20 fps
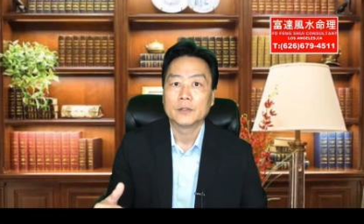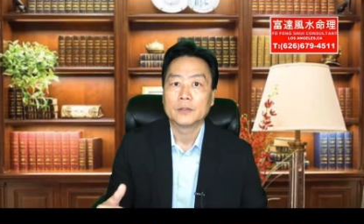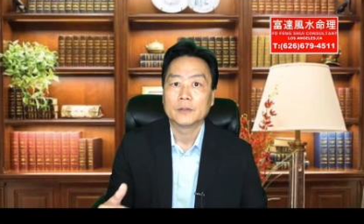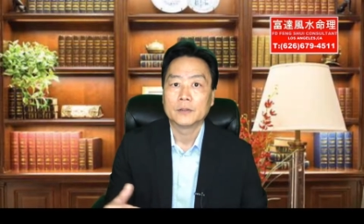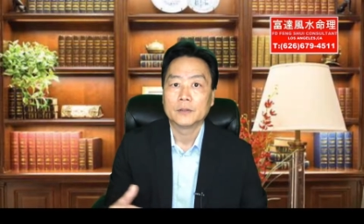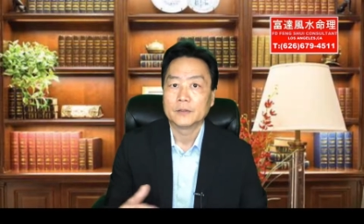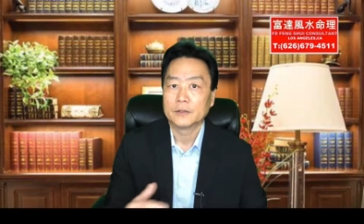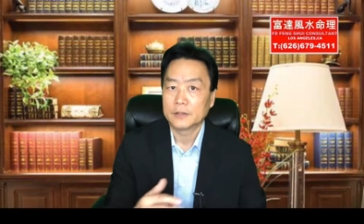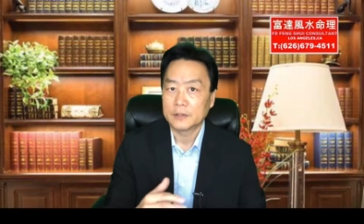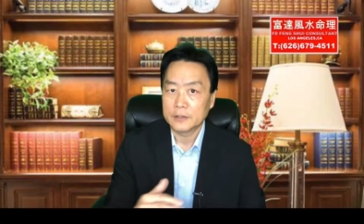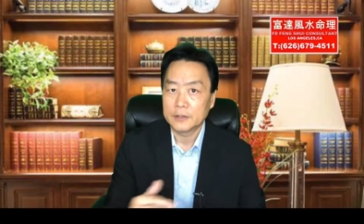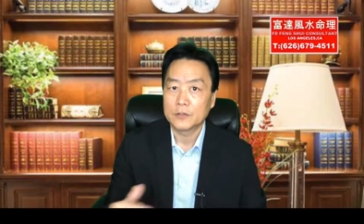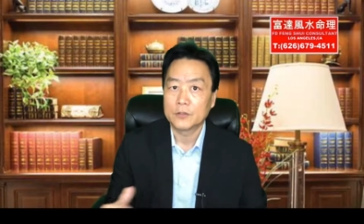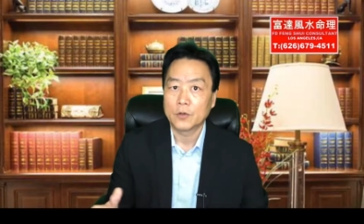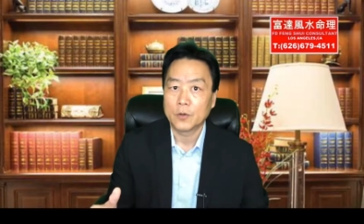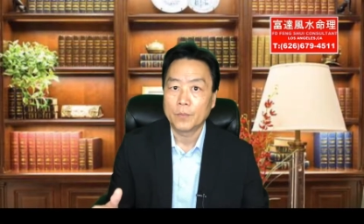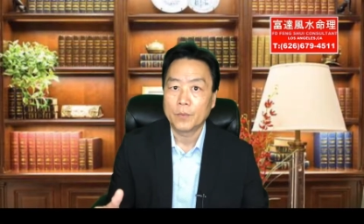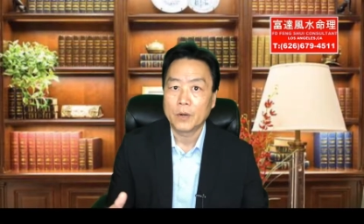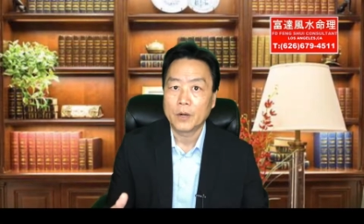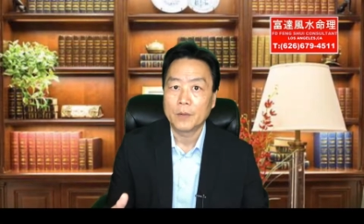There's
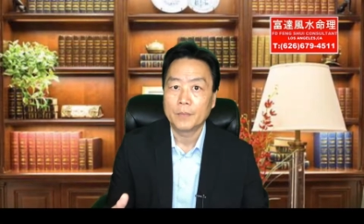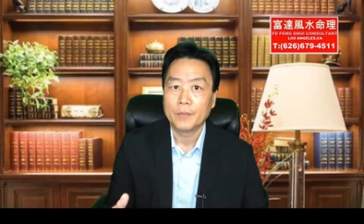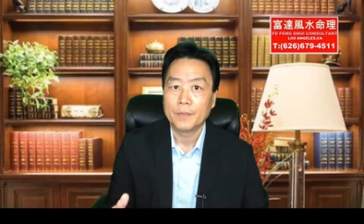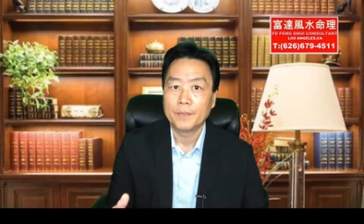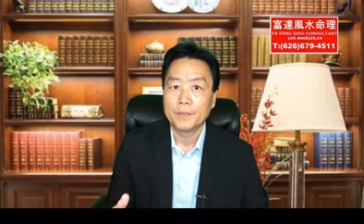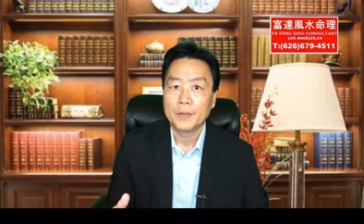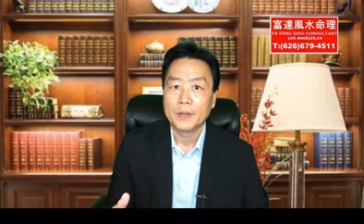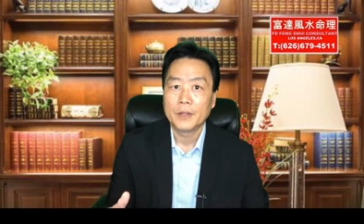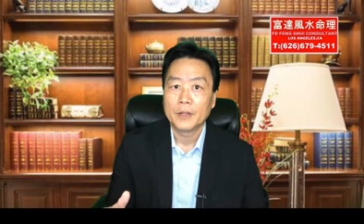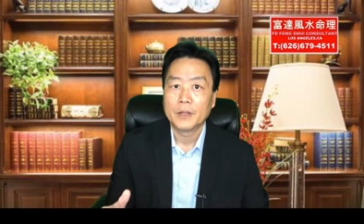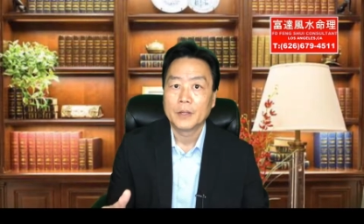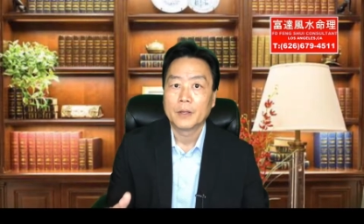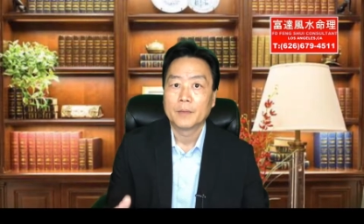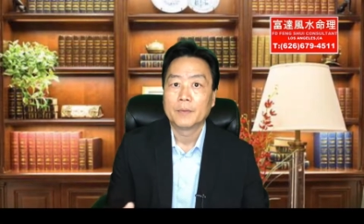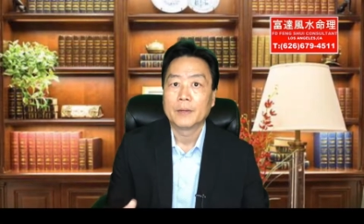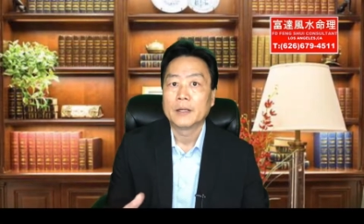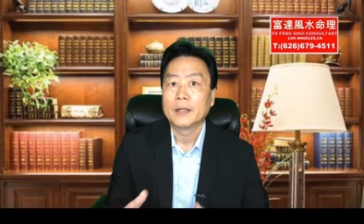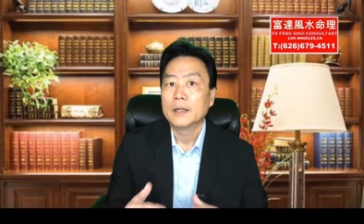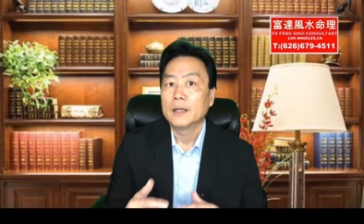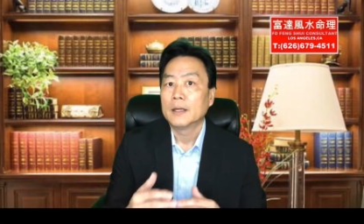no problem.
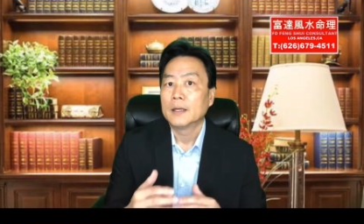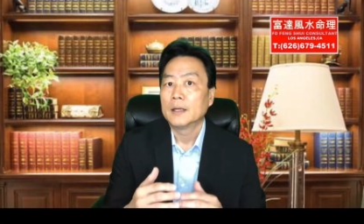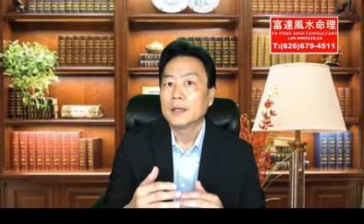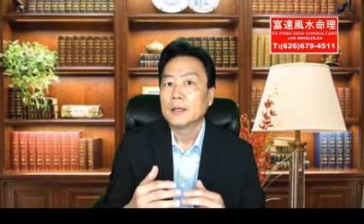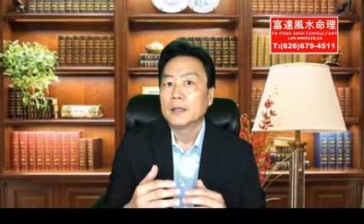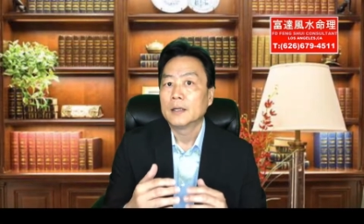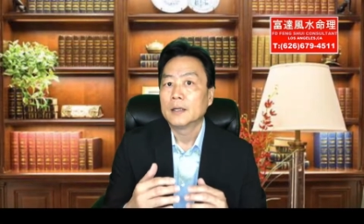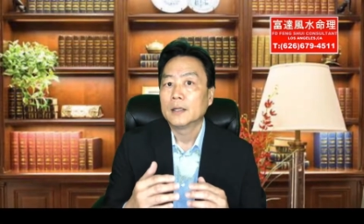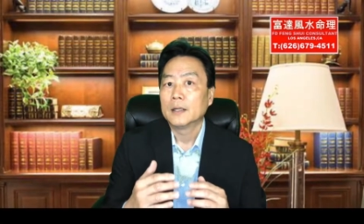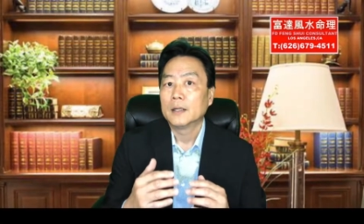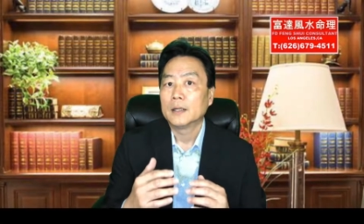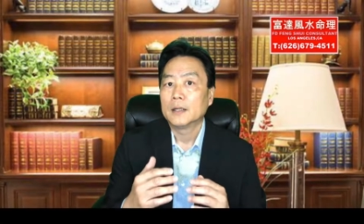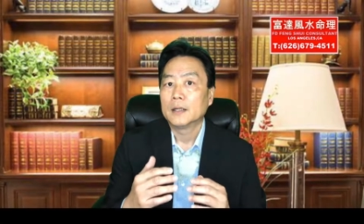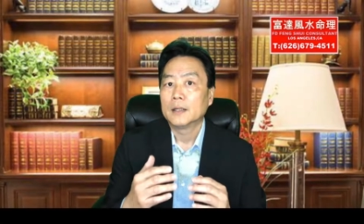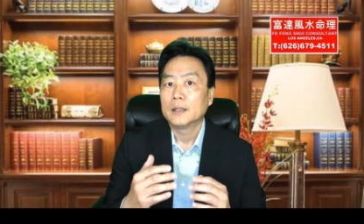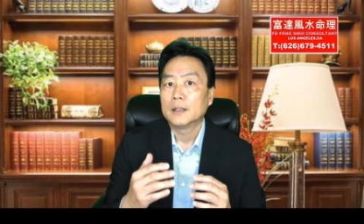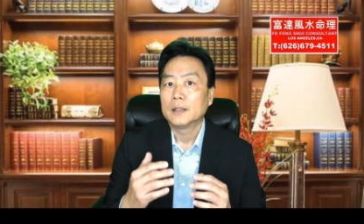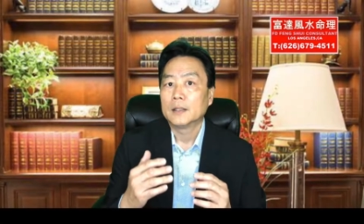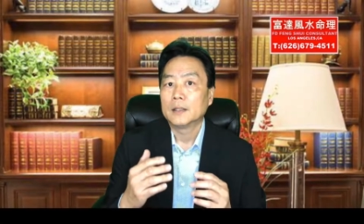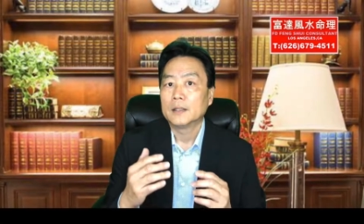But
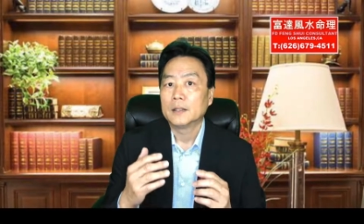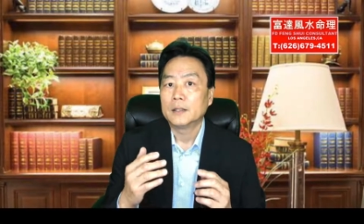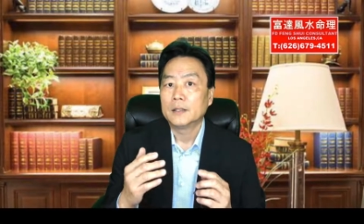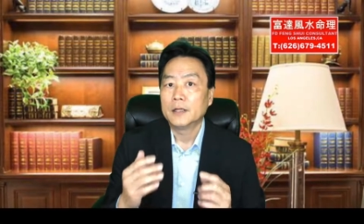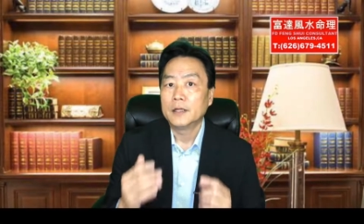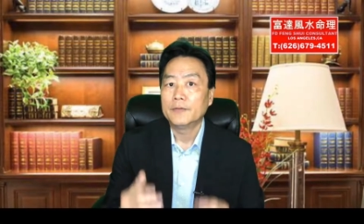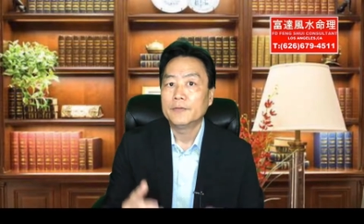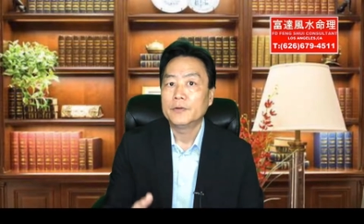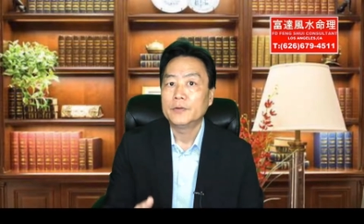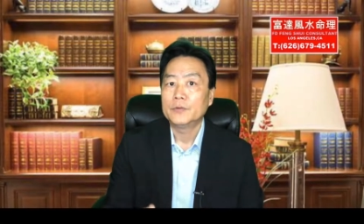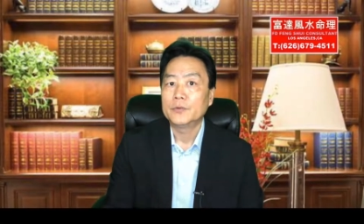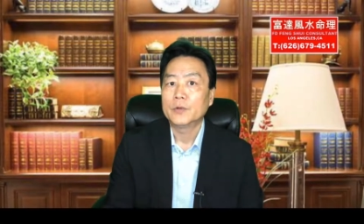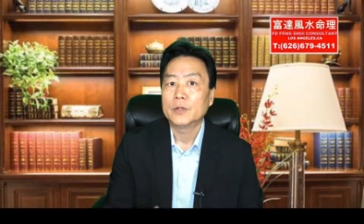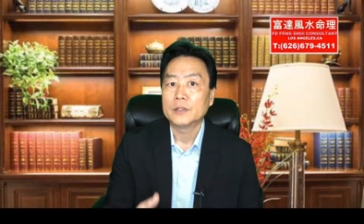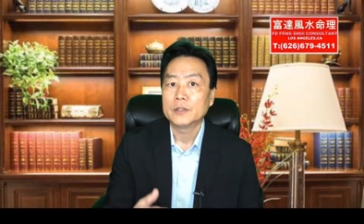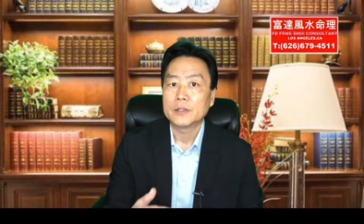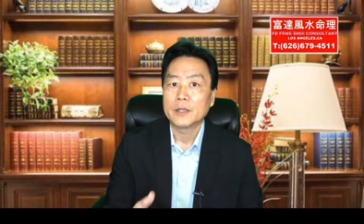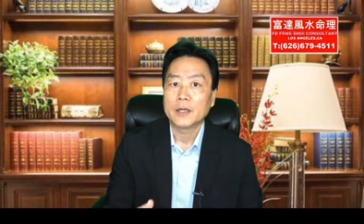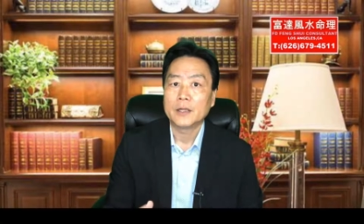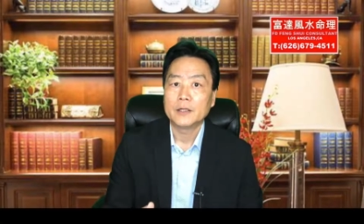in living room
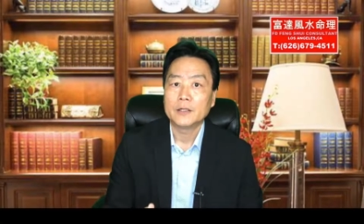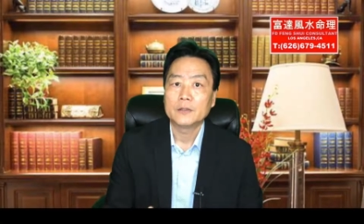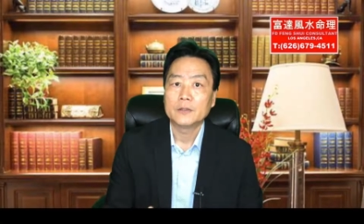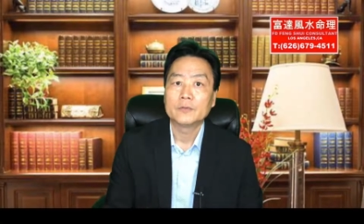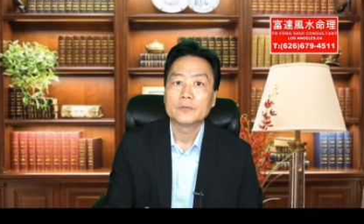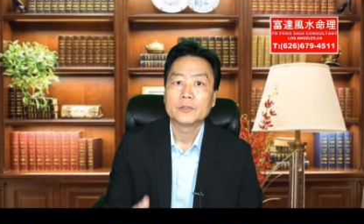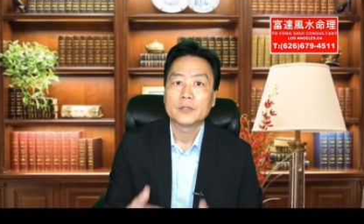and dining room,